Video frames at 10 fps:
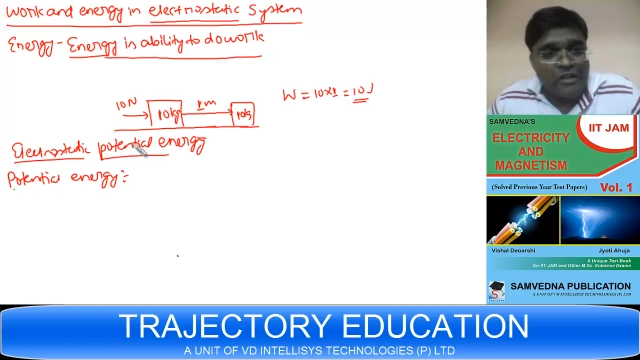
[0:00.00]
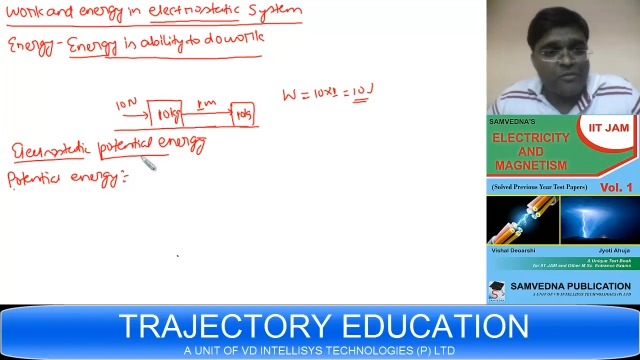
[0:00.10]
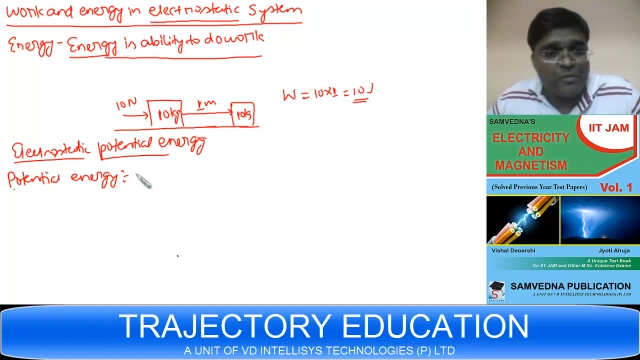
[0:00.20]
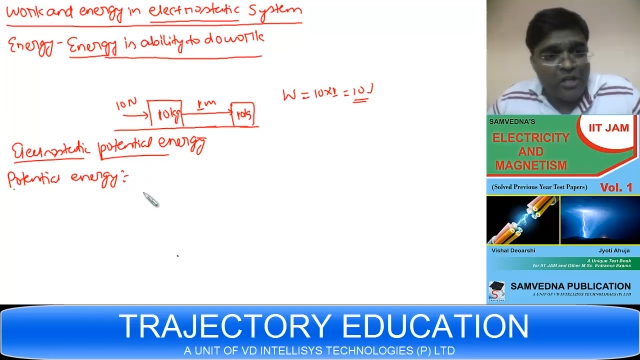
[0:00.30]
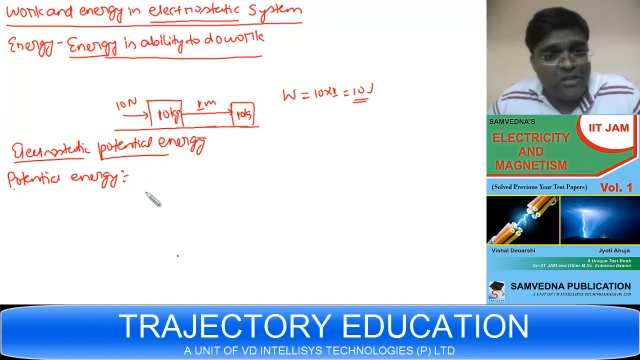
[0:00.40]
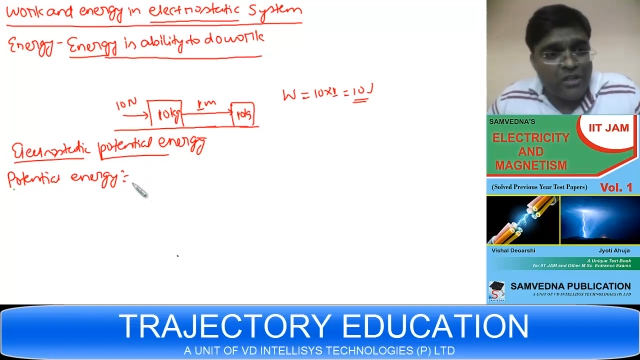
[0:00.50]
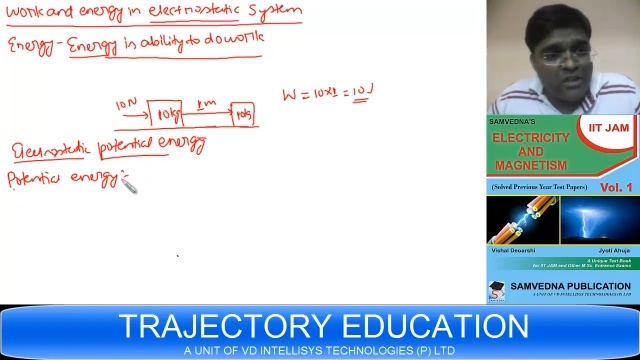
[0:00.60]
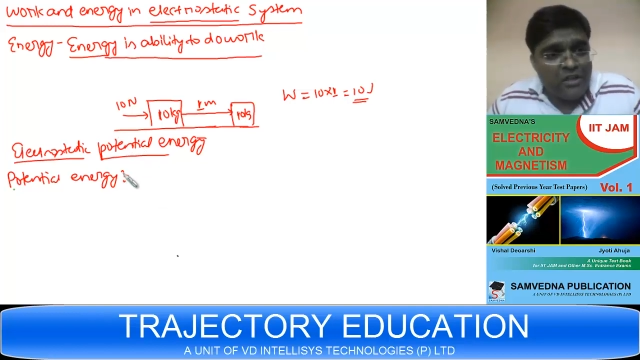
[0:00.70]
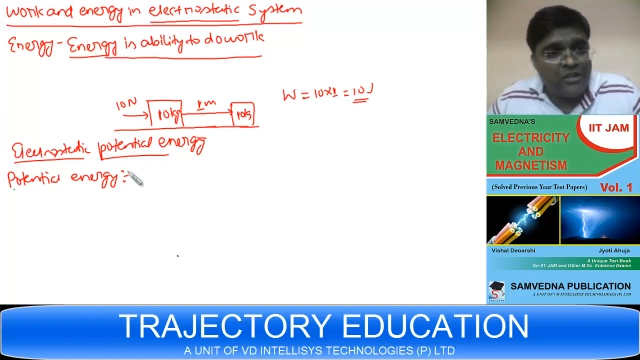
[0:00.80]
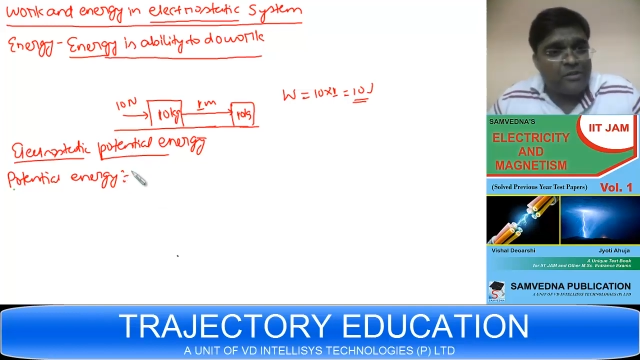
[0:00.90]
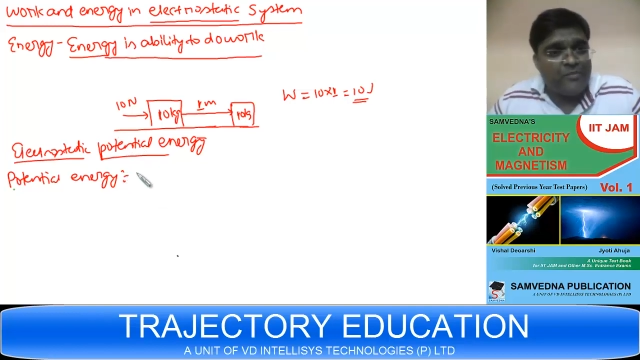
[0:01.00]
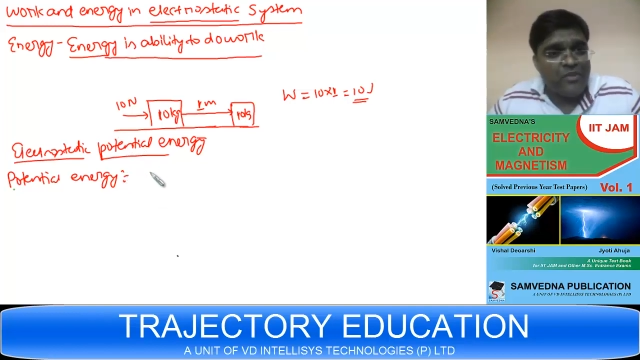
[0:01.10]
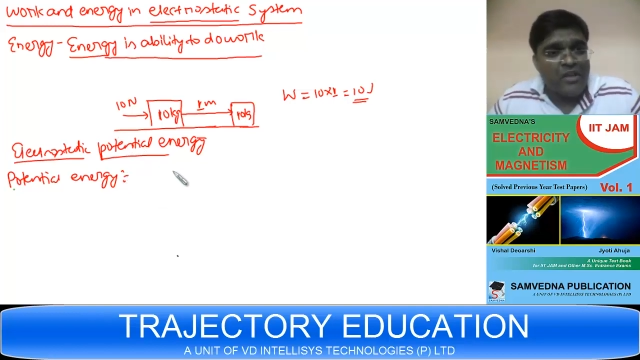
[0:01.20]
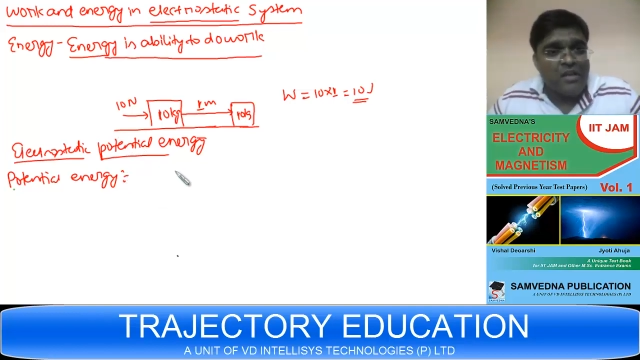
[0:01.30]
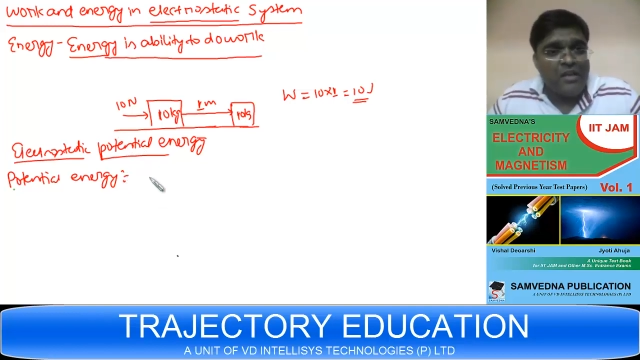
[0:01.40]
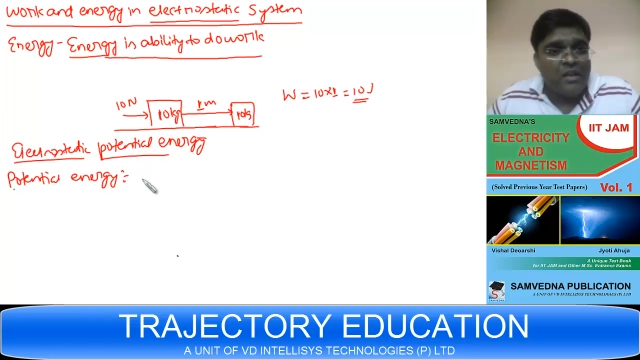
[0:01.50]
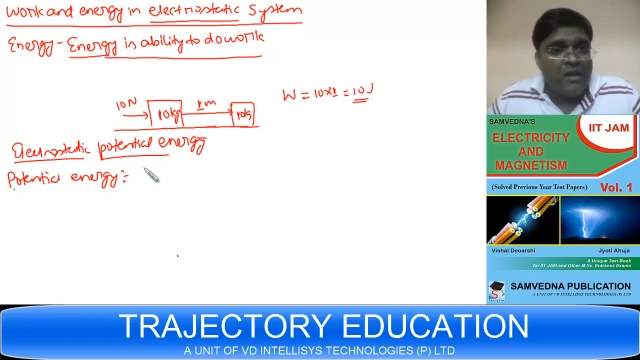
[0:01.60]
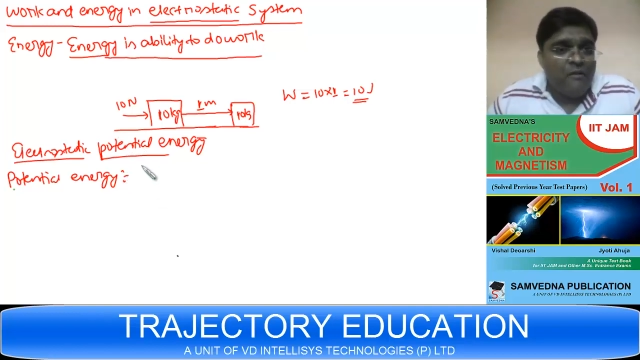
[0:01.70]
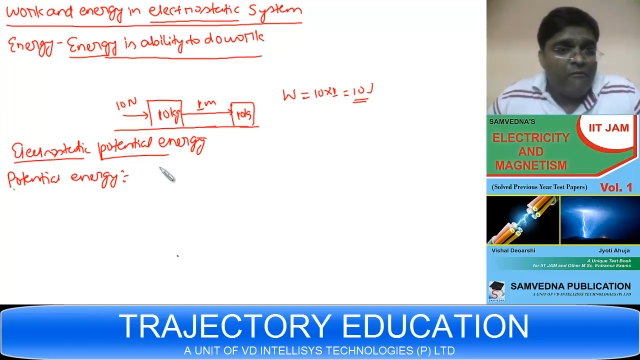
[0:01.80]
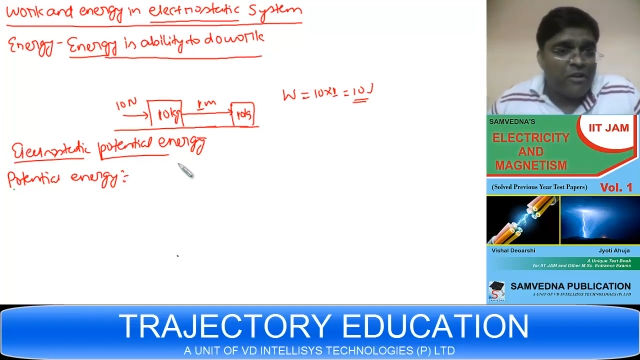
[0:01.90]
to find this potential energy
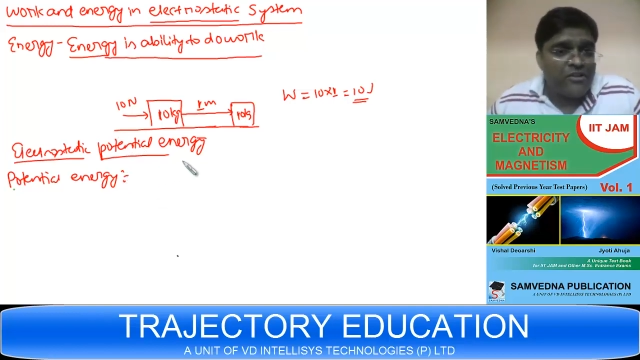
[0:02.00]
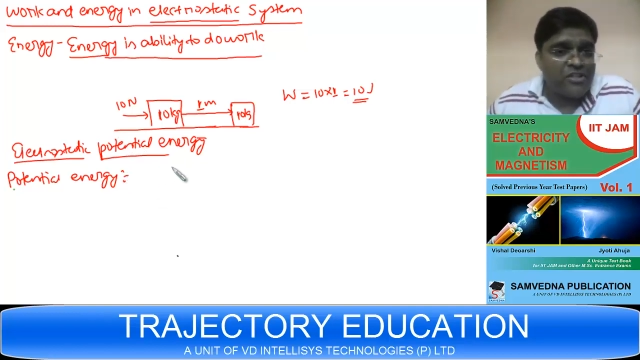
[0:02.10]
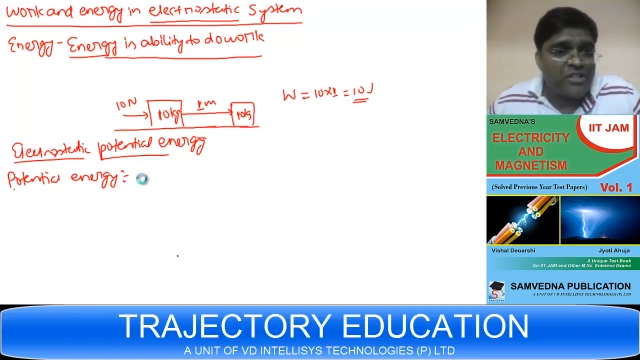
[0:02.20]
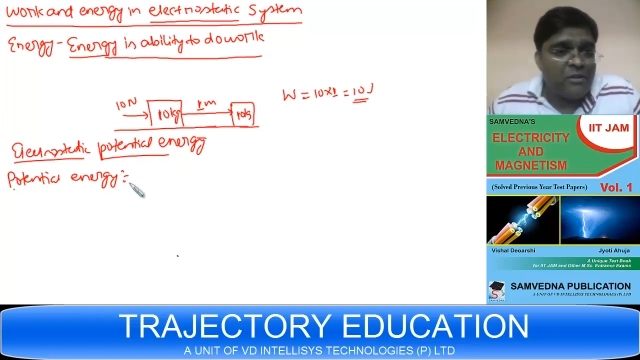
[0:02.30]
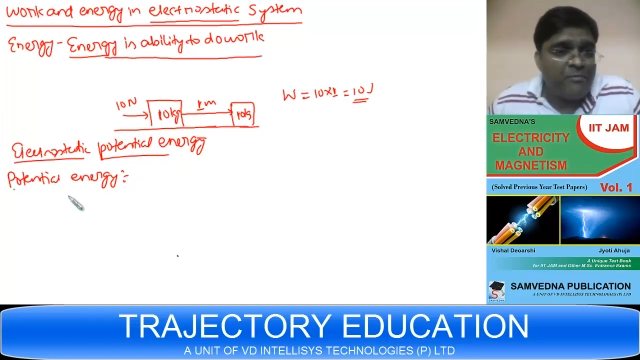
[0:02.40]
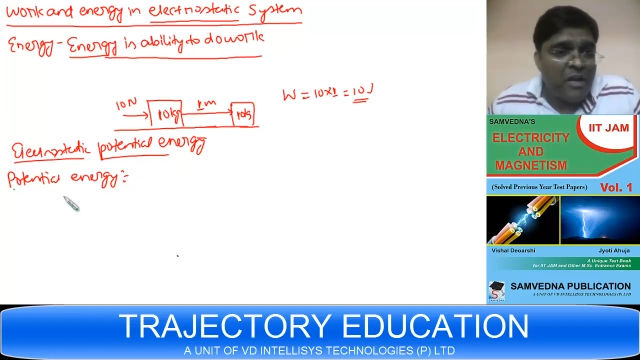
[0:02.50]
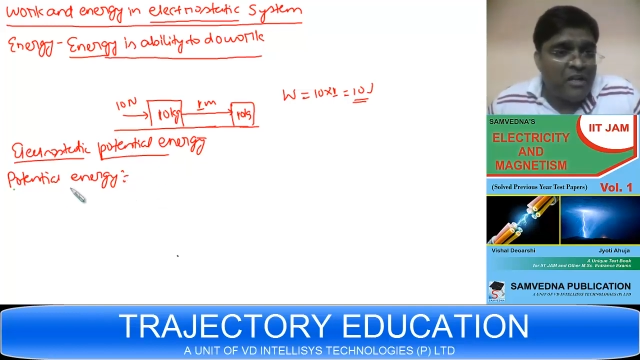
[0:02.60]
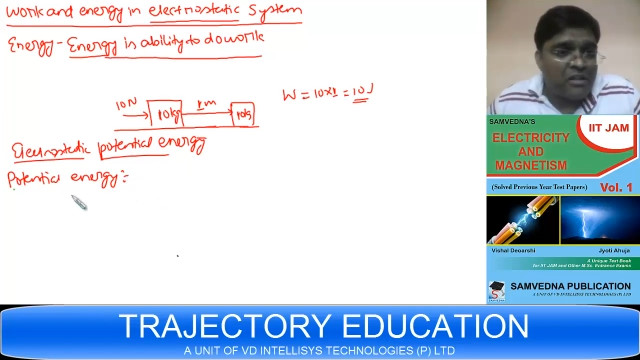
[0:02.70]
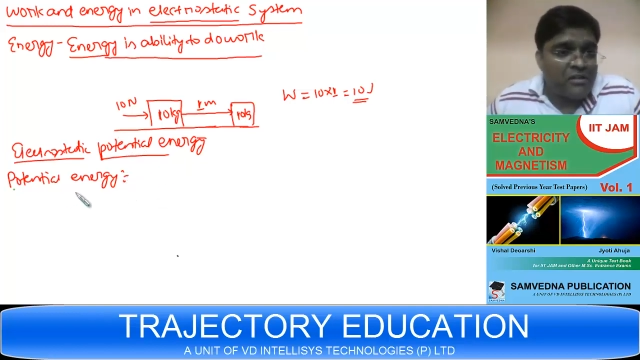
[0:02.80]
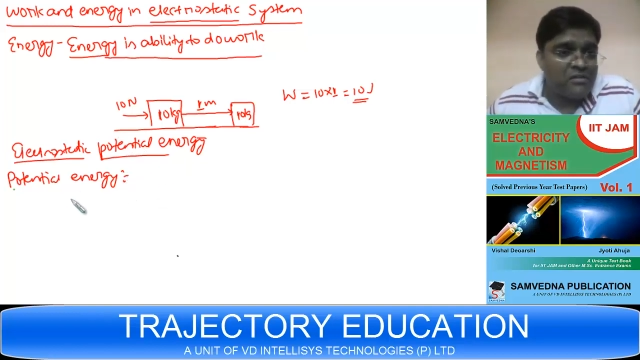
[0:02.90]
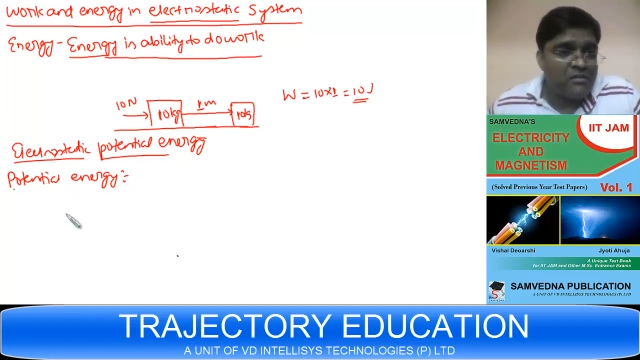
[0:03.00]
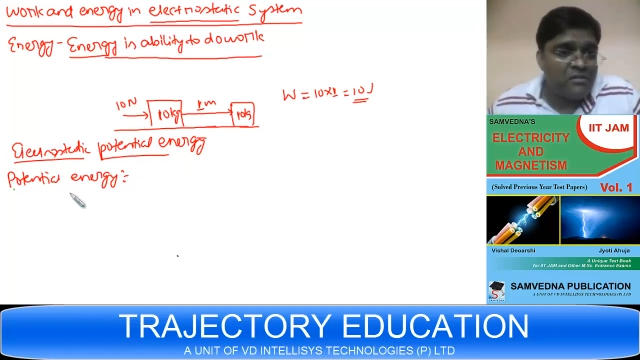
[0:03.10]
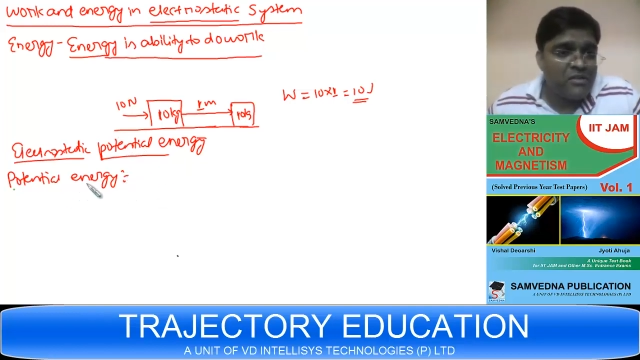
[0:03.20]
for a system of particles.